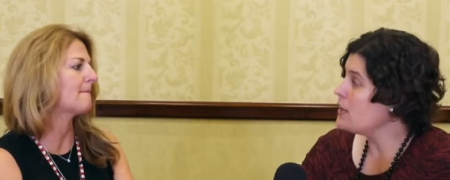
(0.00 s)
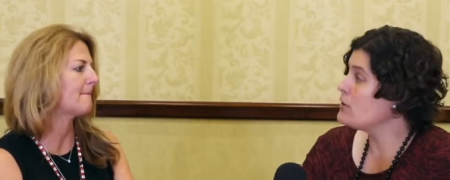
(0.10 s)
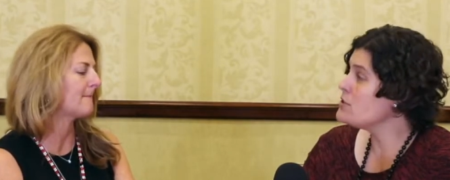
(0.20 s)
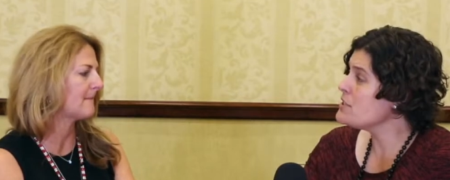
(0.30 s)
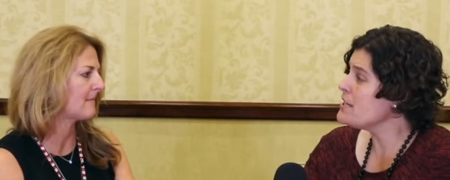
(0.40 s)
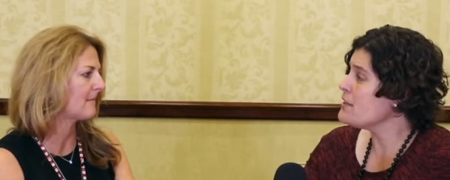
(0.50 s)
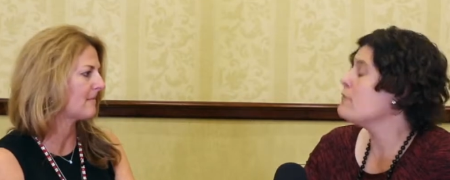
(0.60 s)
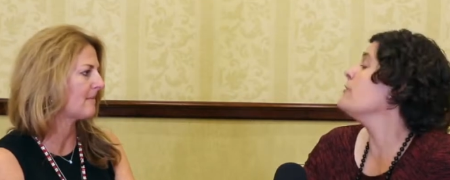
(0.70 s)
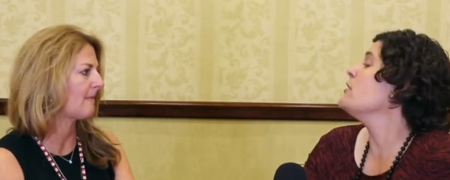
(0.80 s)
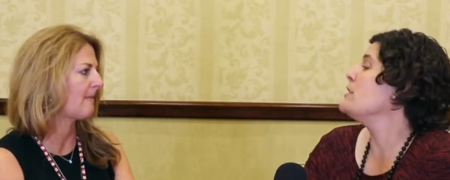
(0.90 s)
Speaker 1: and it looks like
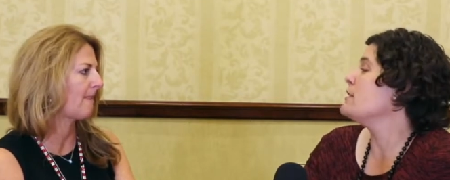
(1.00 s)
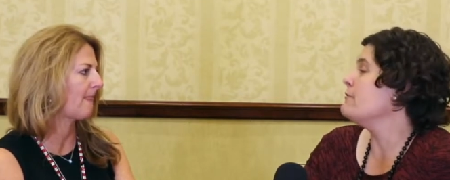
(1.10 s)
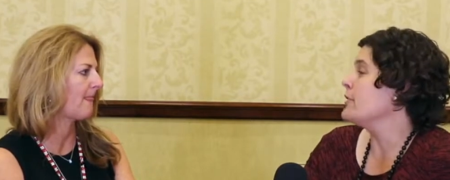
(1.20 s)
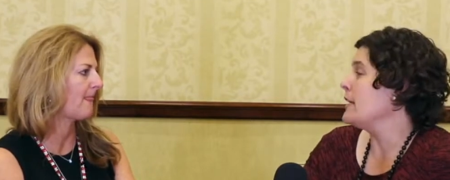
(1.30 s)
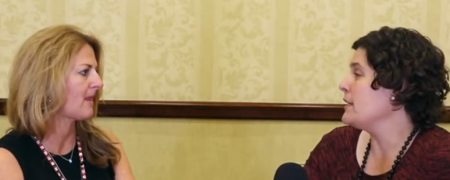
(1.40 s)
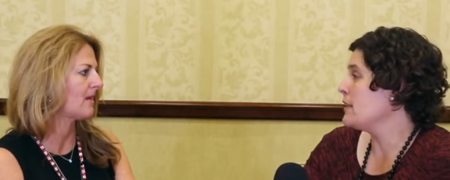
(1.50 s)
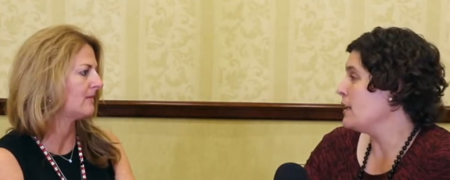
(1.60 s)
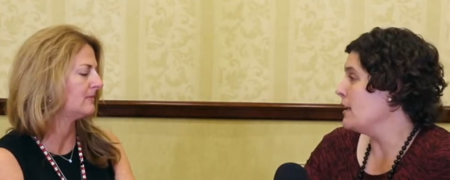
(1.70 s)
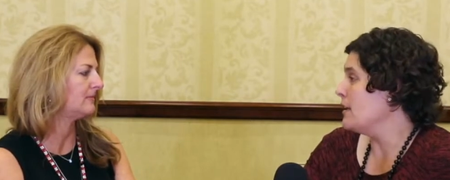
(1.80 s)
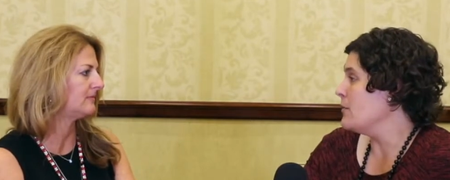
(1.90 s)
they're very different
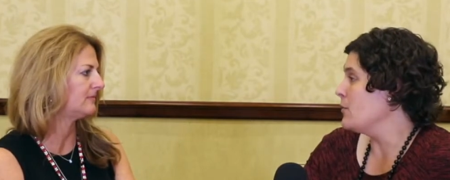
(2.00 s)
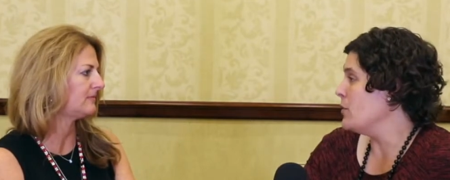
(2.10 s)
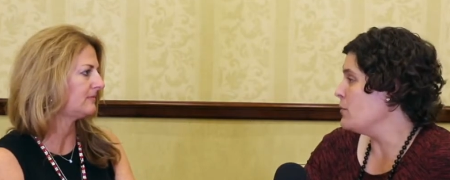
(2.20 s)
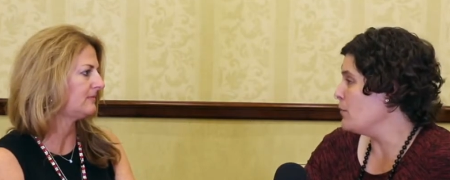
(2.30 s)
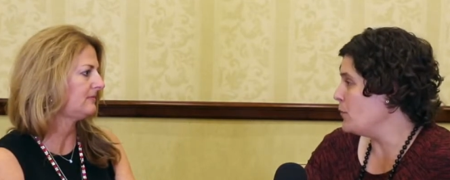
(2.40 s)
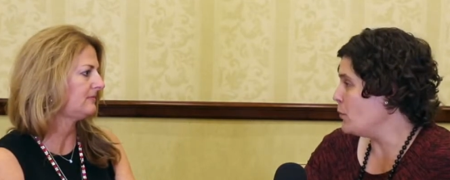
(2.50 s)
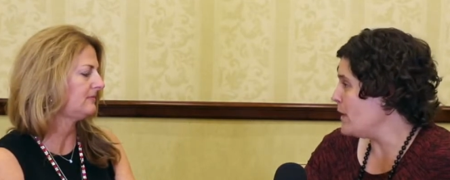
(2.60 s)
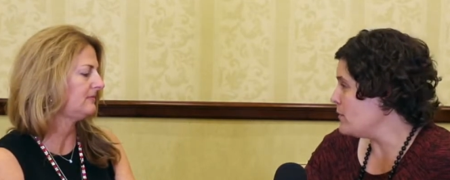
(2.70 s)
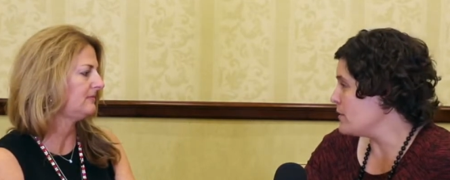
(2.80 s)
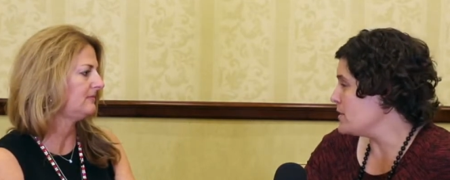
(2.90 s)
um, when you the
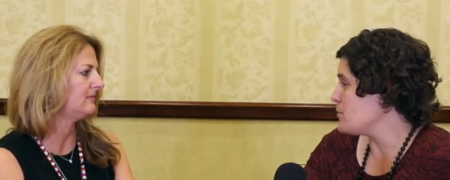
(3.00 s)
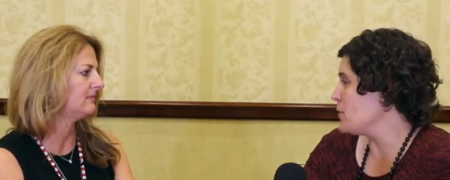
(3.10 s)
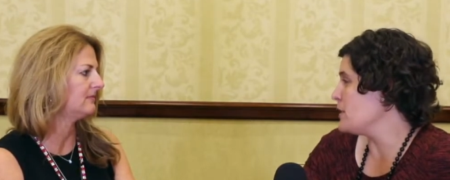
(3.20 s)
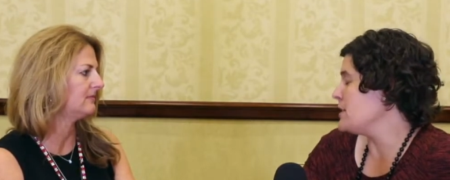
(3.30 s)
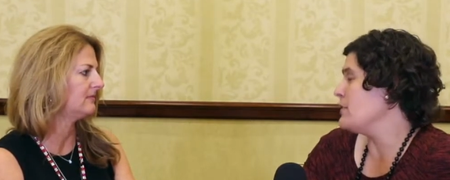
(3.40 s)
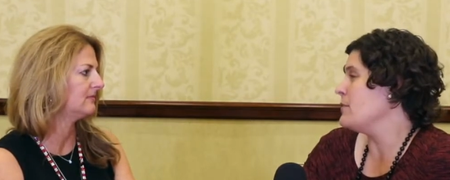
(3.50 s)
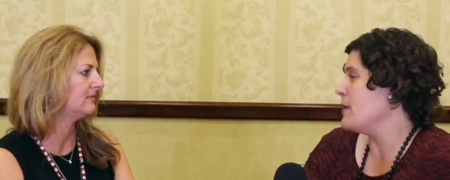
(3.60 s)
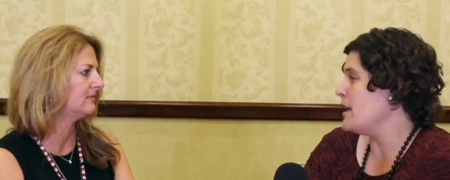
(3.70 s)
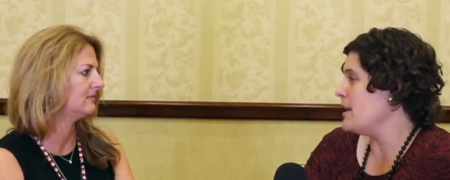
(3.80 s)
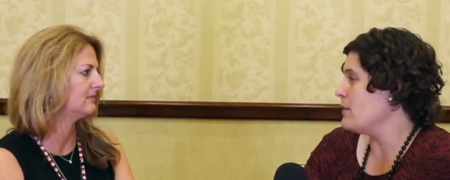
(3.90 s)
way you guys broke it down.
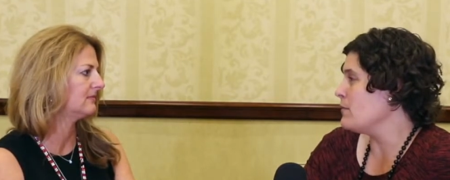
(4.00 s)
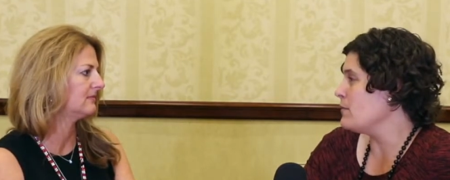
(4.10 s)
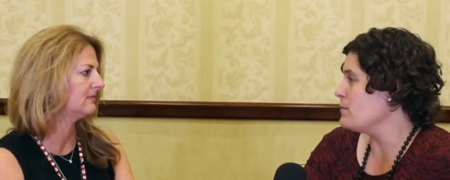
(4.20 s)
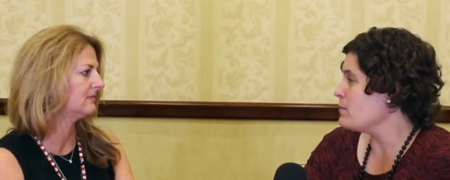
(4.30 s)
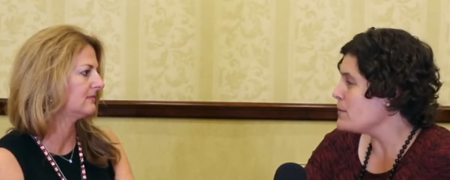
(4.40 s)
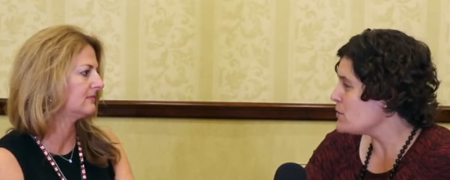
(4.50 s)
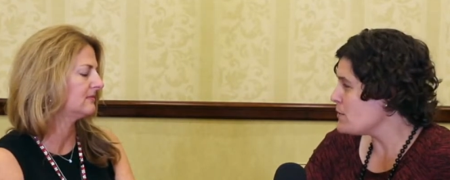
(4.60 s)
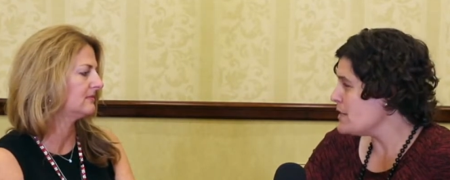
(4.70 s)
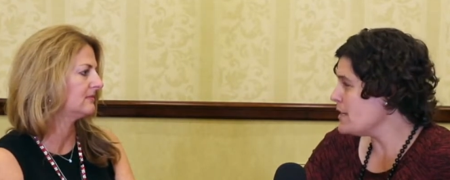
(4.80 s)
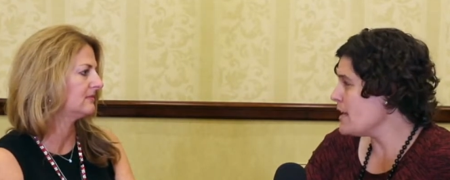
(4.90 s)
Am I
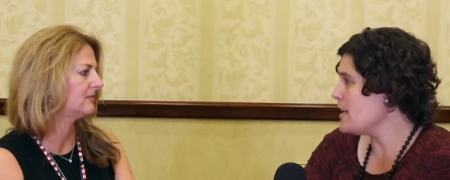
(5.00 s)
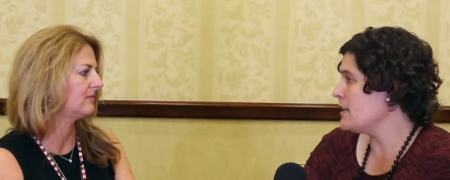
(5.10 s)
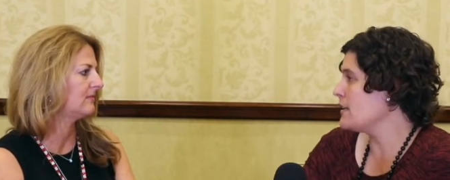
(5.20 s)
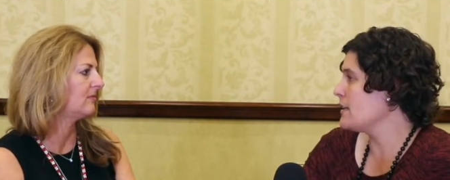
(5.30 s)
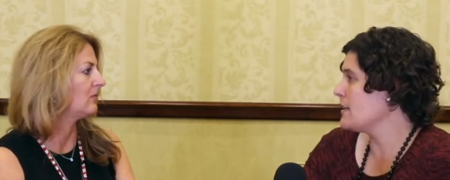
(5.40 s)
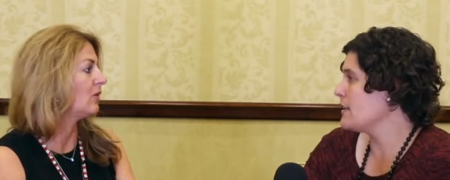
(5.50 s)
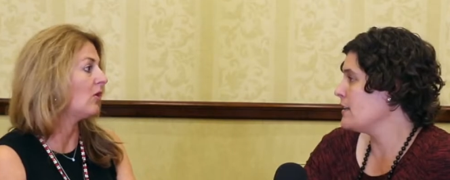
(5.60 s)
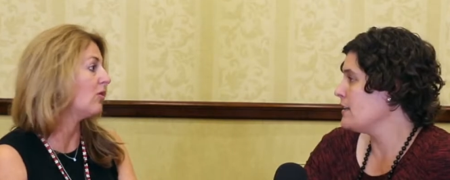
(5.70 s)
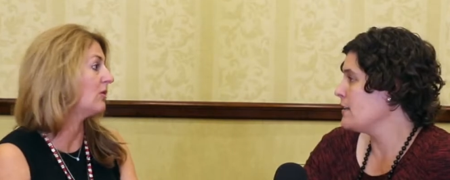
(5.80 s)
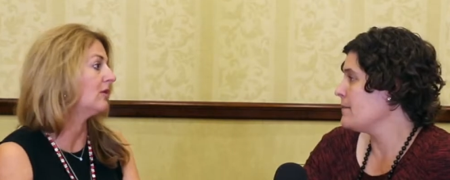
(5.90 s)
misreading that?
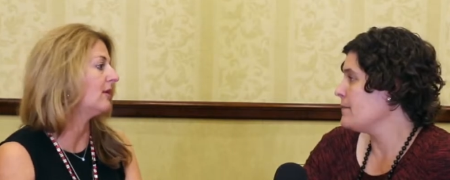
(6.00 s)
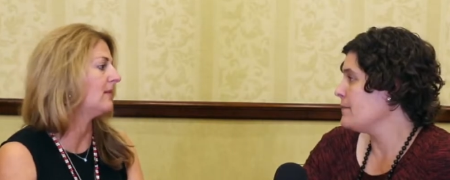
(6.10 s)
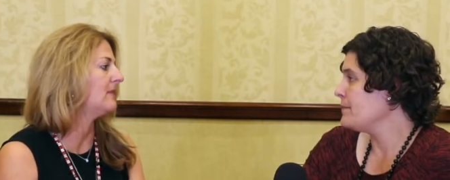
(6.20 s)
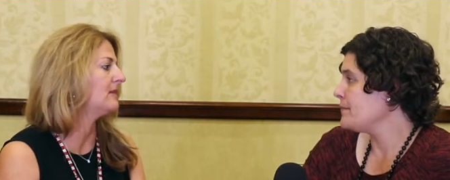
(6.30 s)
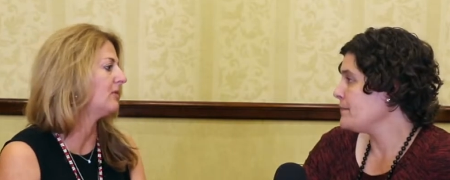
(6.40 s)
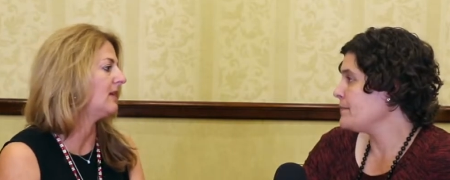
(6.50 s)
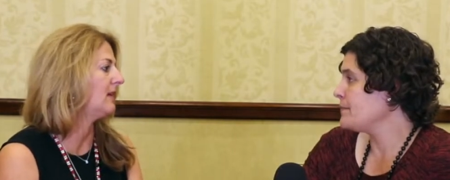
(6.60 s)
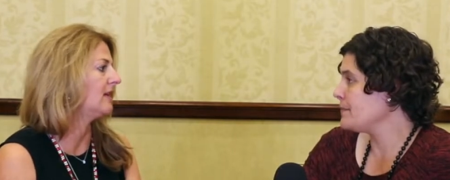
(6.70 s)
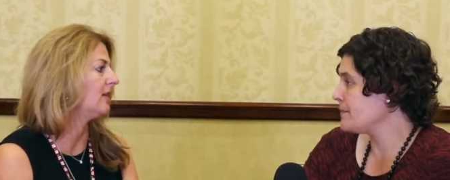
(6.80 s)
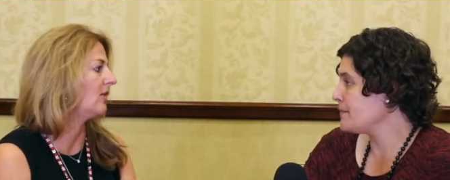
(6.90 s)
Speaker 2: No, you're not misreading it at